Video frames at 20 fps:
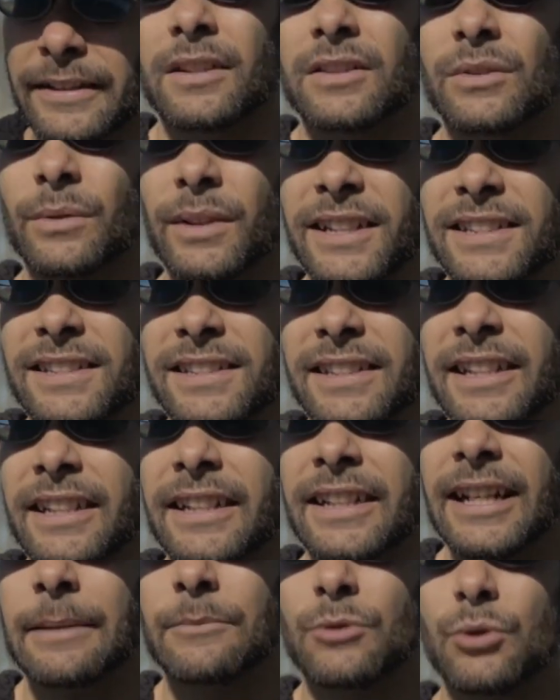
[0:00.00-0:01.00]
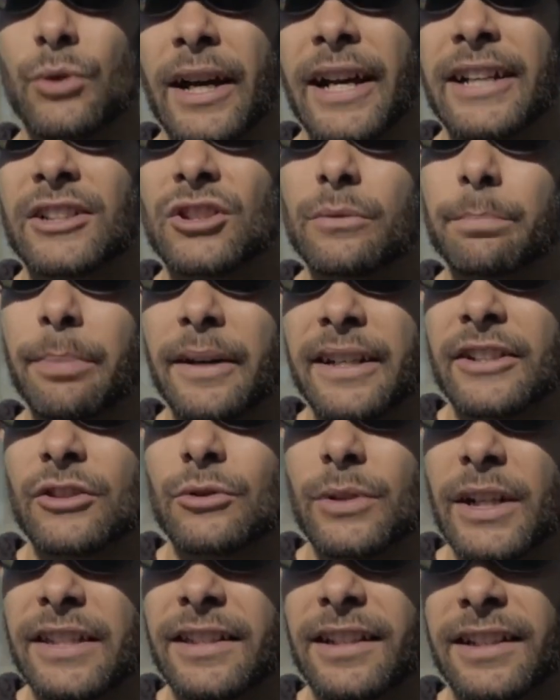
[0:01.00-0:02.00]
So let's say I'm trying to
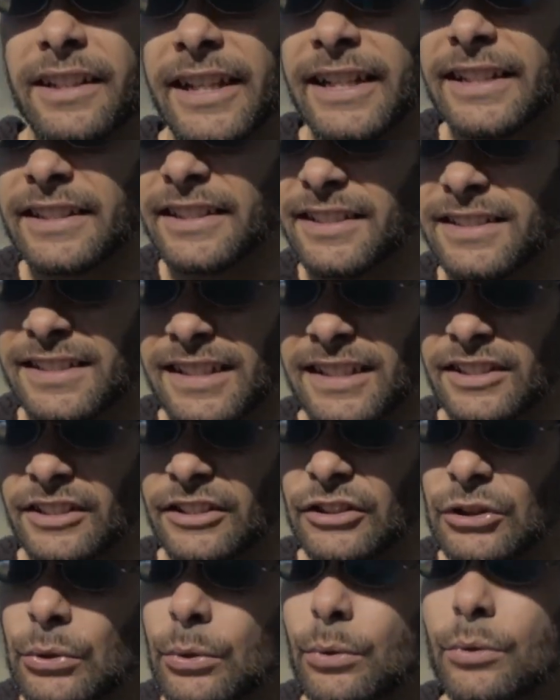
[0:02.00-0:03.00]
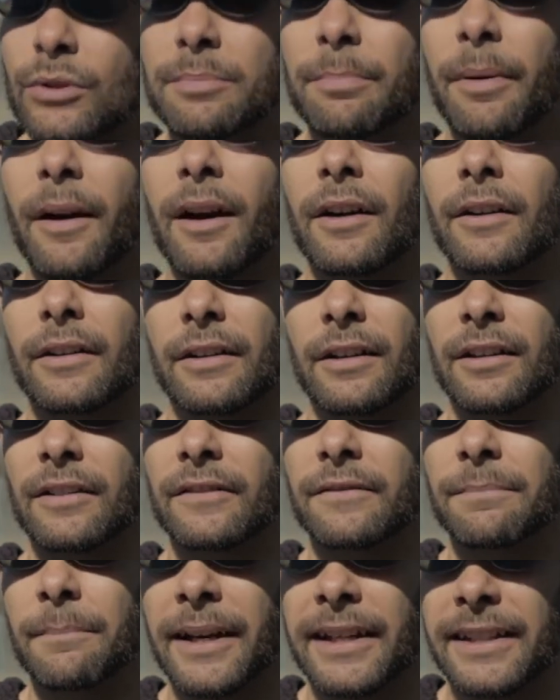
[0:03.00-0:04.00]
penetrate the lane, because that's a huge part
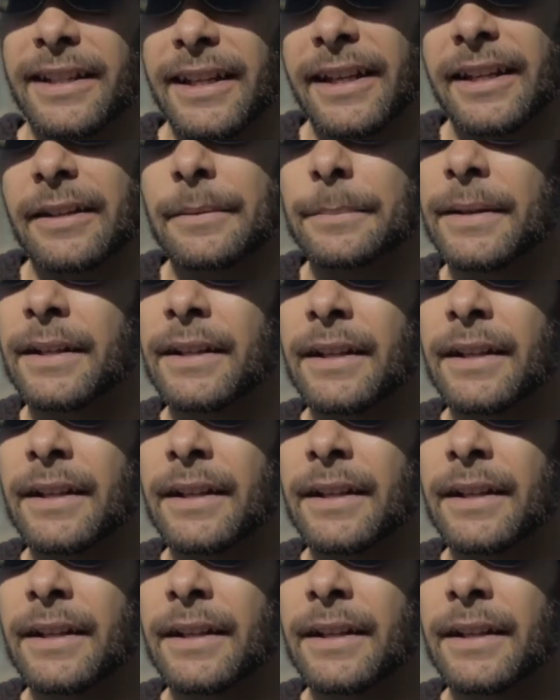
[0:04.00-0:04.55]
of my game.